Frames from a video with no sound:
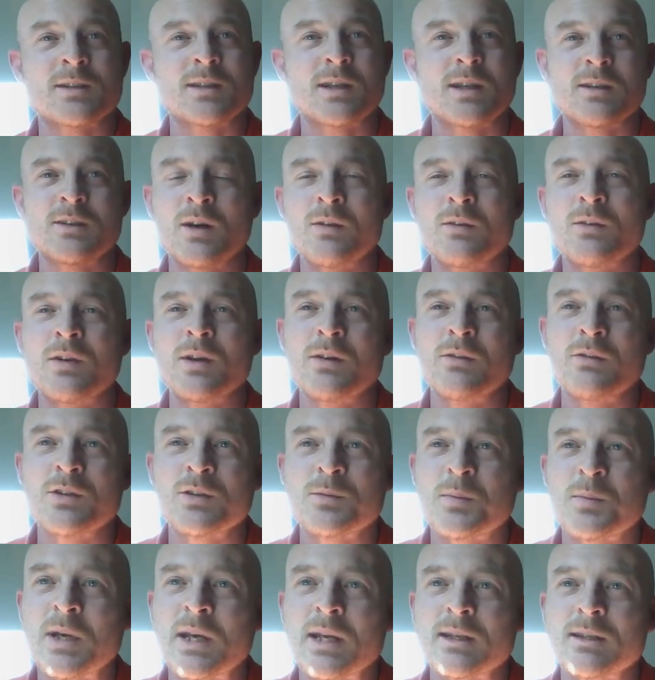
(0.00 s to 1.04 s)
I said, I really
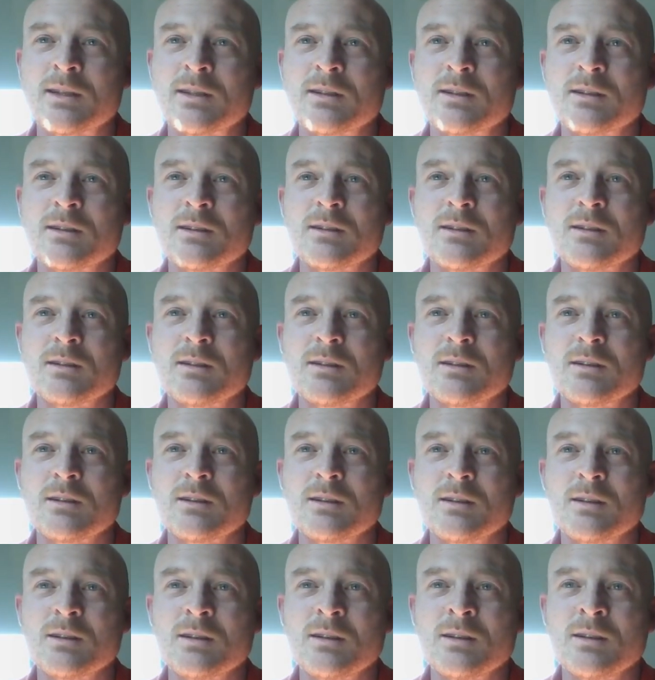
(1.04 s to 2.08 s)
respect
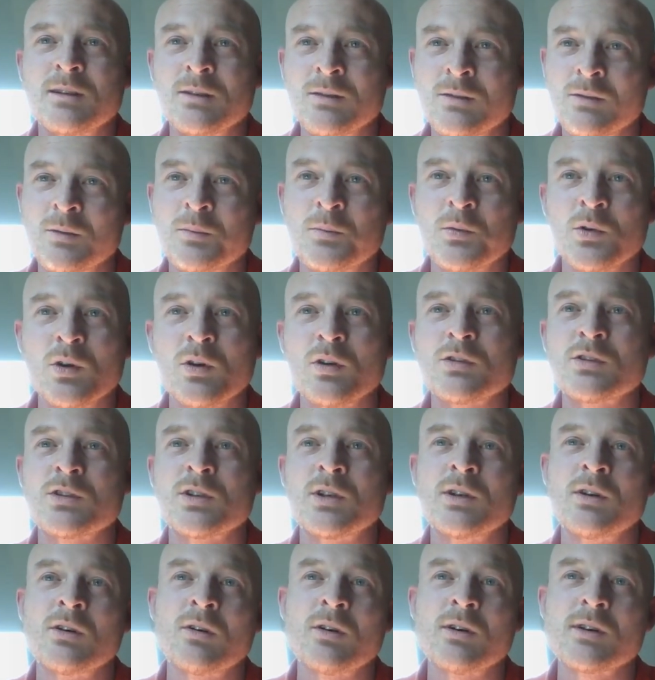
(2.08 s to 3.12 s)
your approach
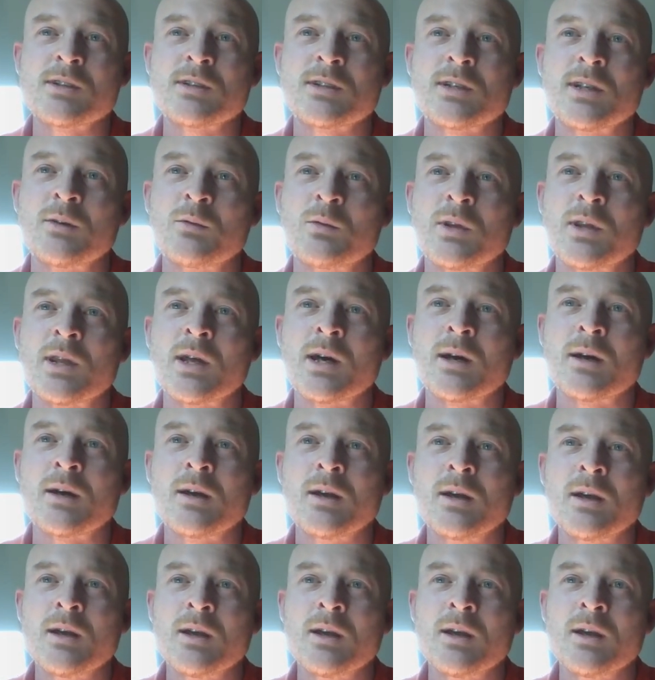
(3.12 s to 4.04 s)
and your honesty with that.